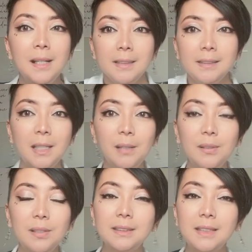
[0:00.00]
stay
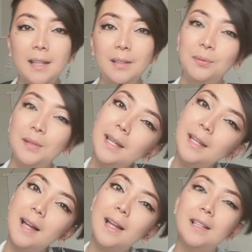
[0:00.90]
fierce and fly
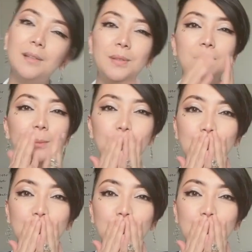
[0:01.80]
high. I love you.